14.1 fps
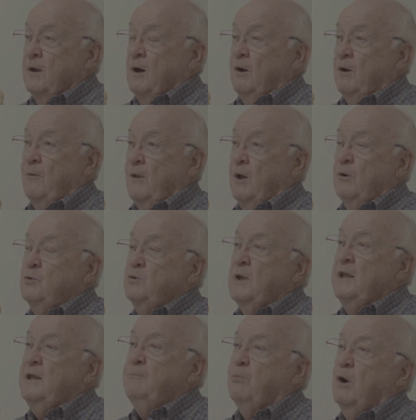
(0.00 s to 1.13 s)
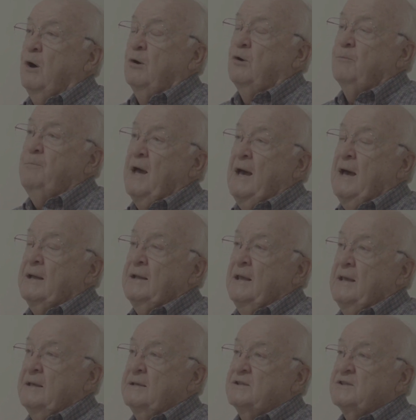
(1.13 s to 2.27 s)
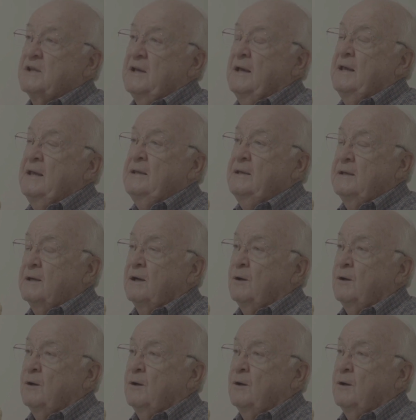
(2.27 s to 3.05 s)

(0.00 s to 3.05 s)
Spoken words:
although he brought her back as a